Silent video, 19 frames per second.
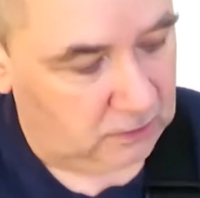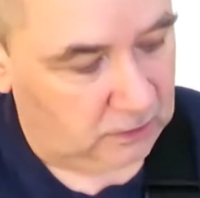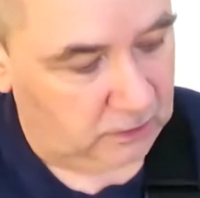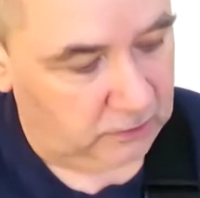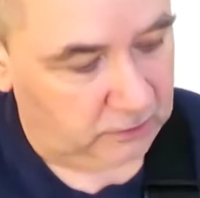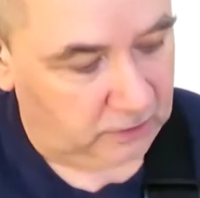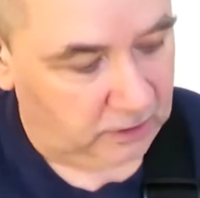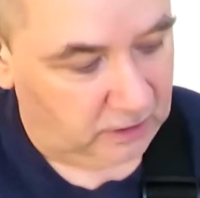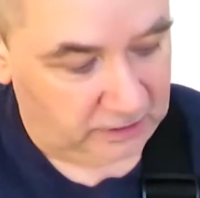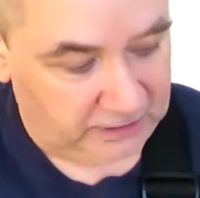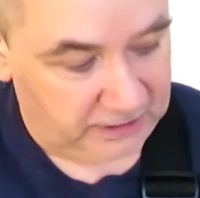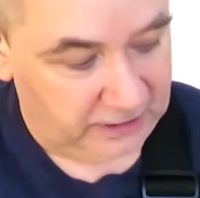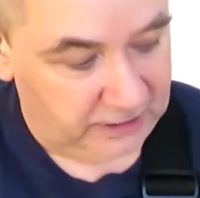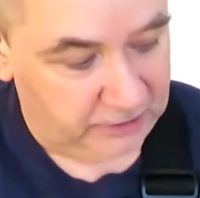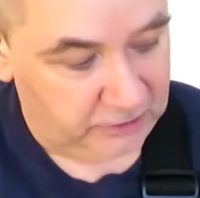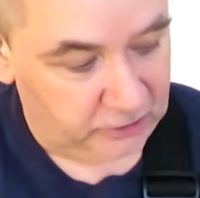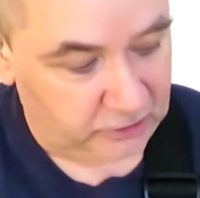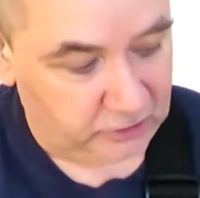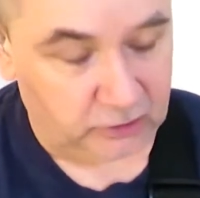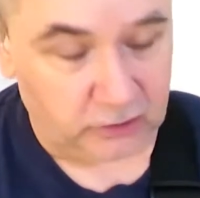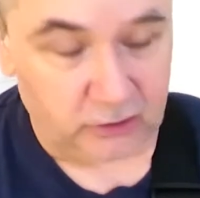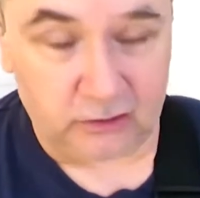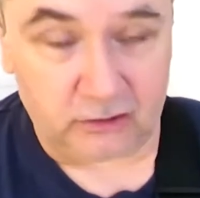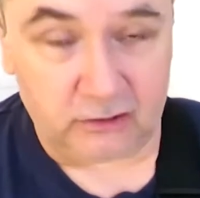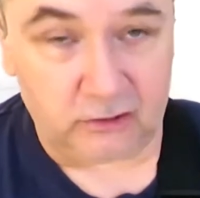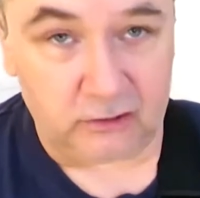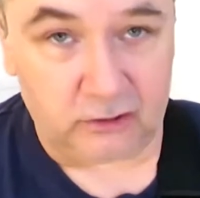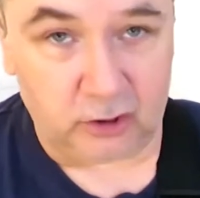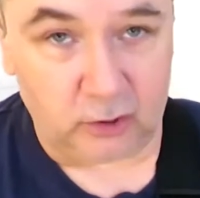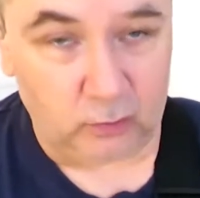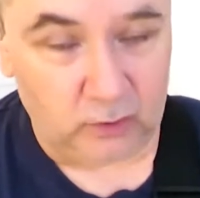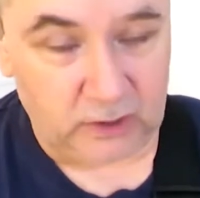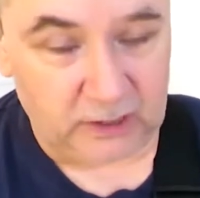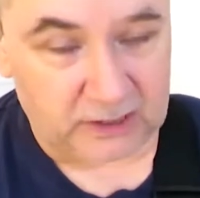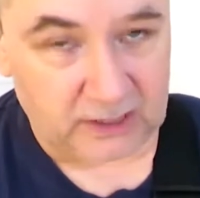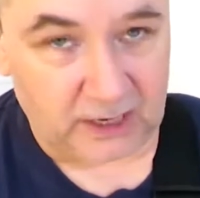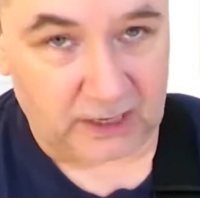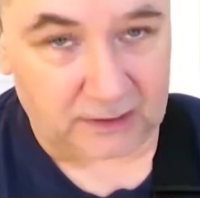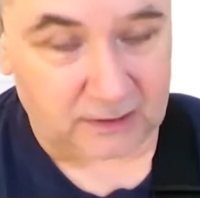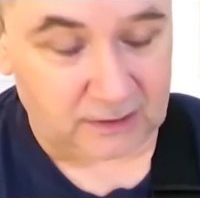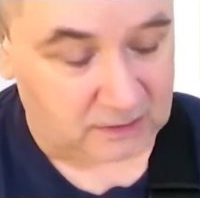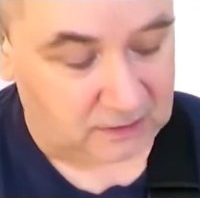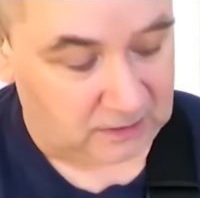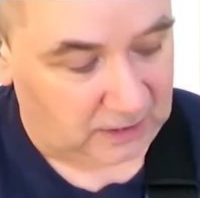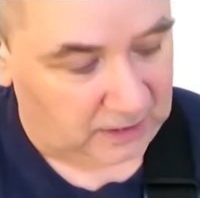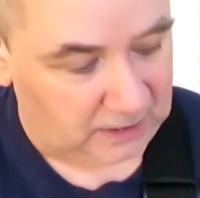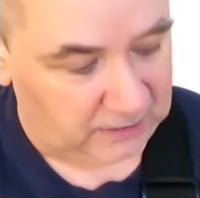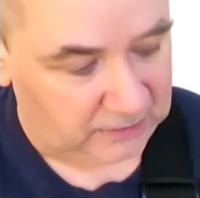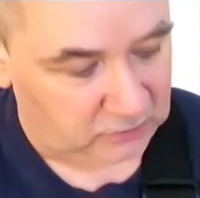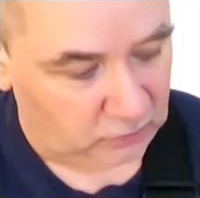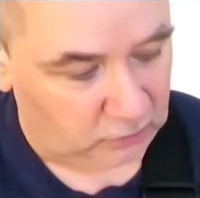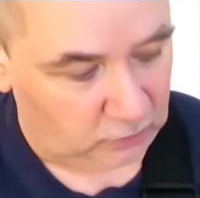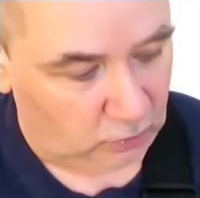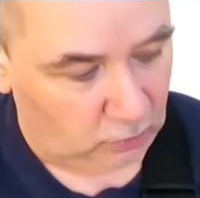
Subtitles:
And again, you can do this exercise on